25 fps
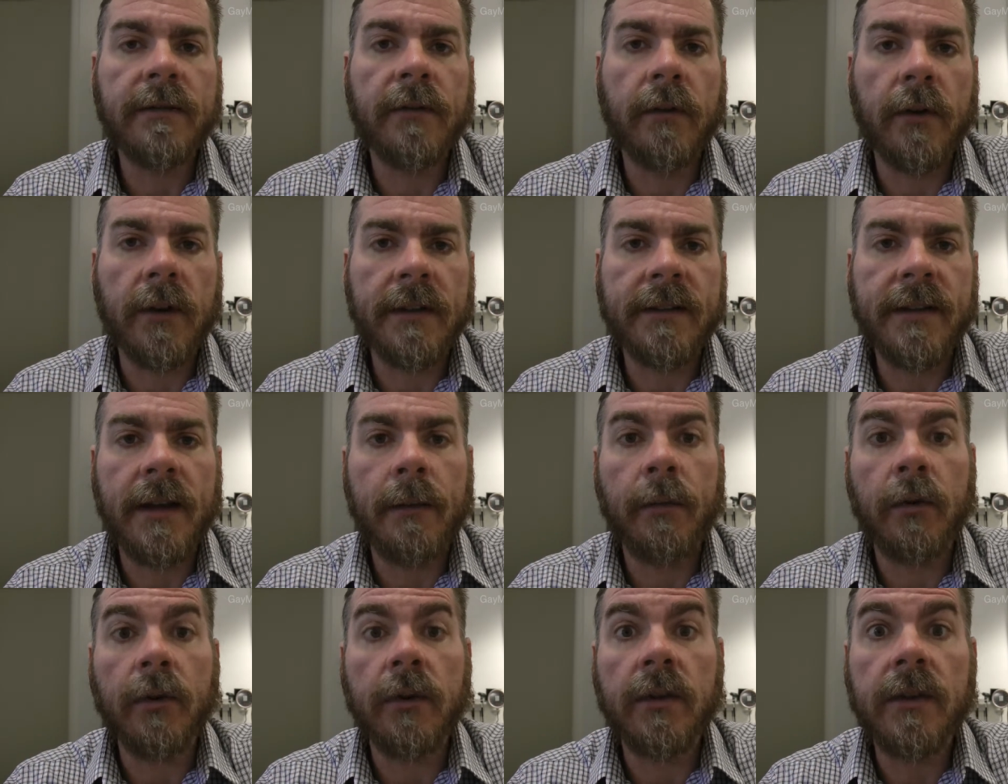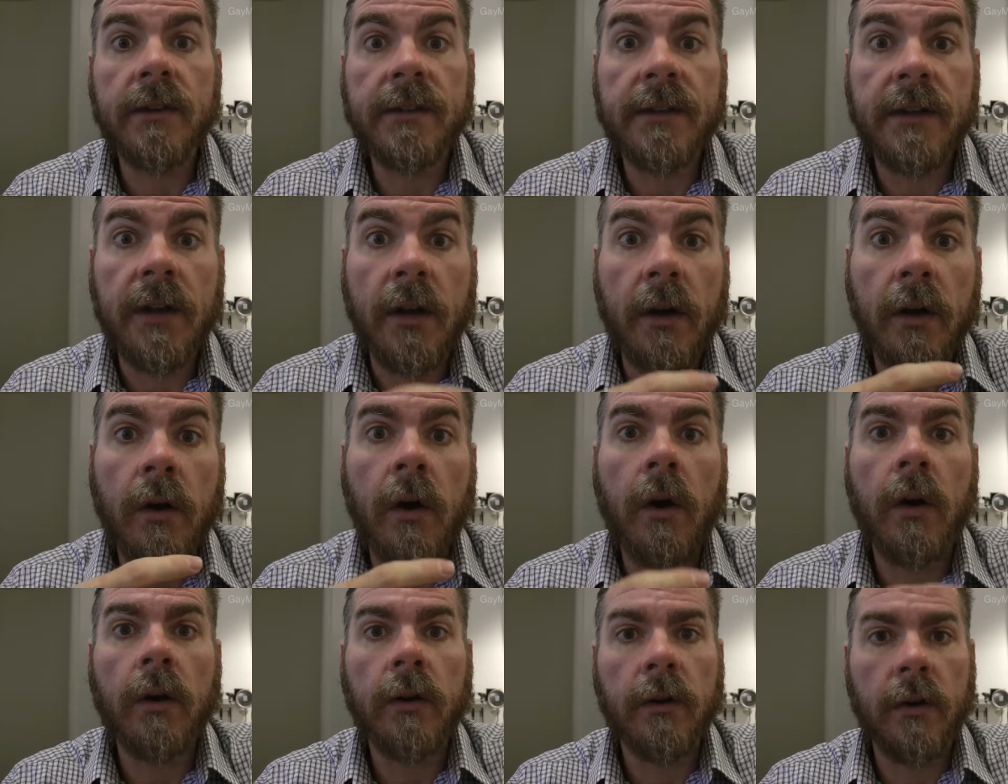For example, using a
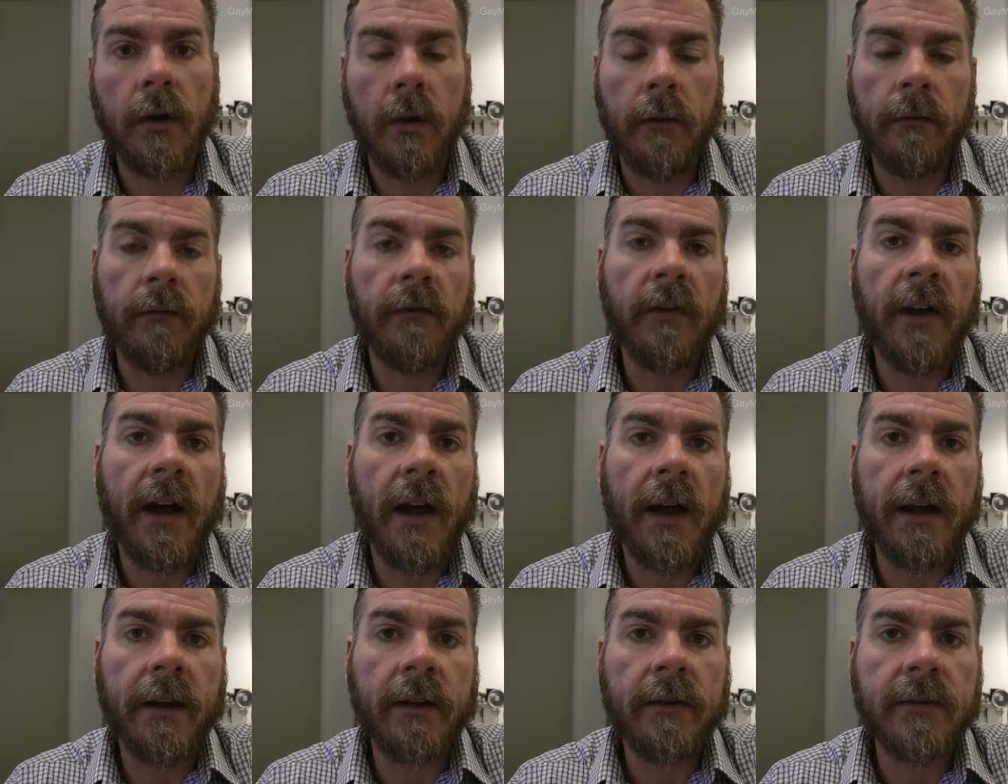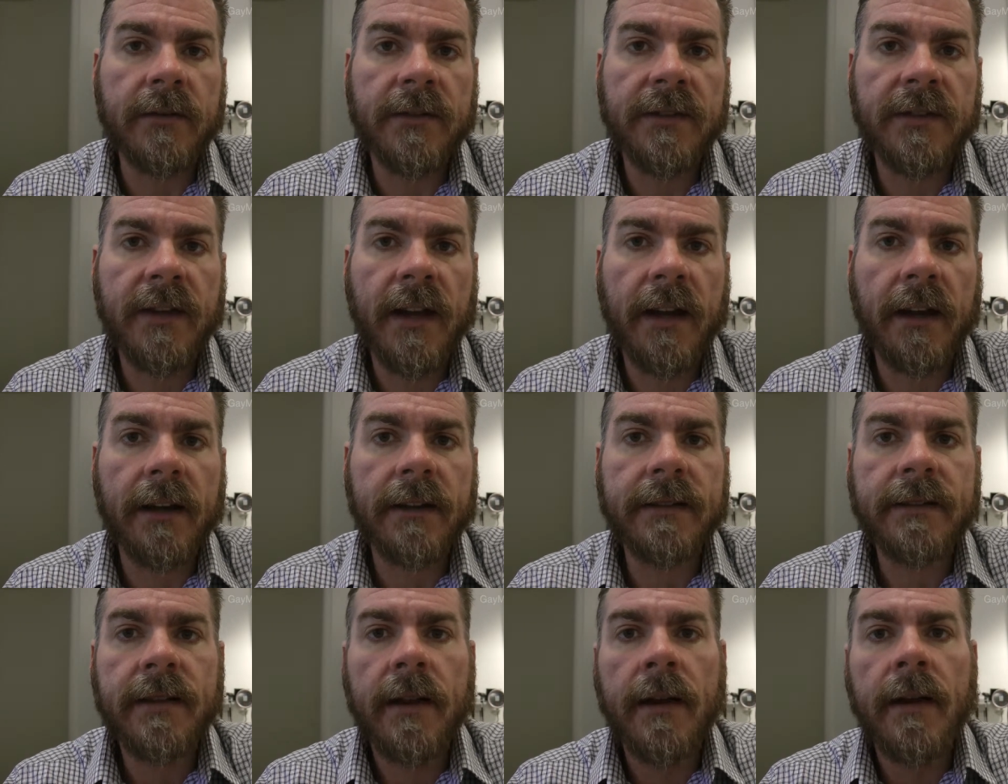condom for anal
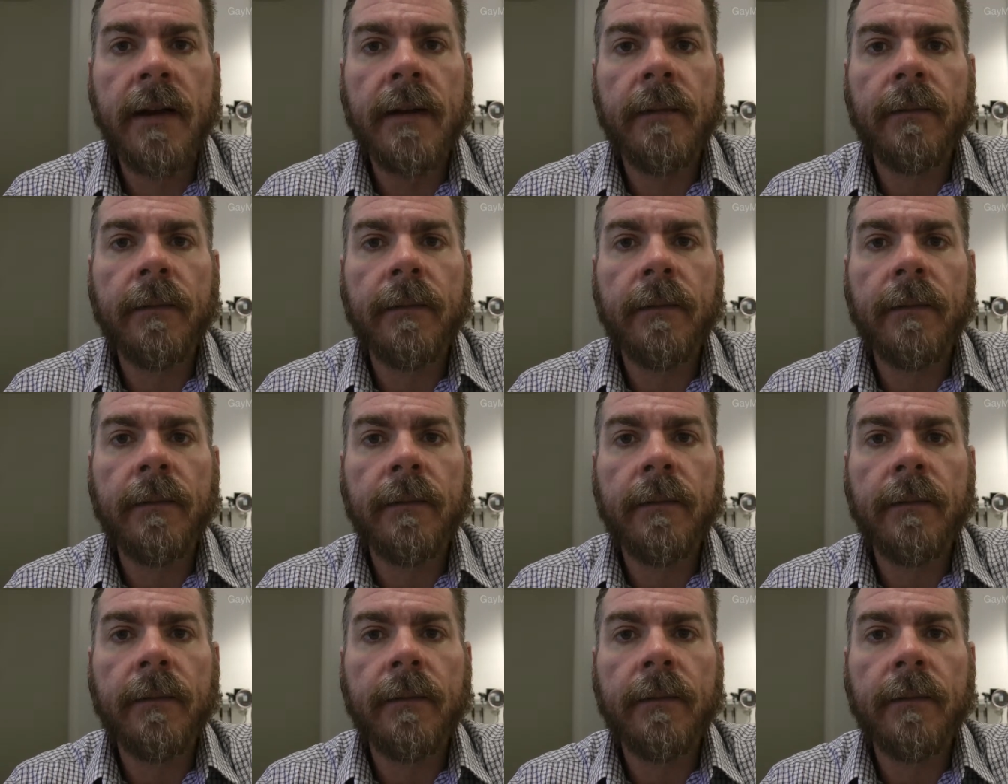sex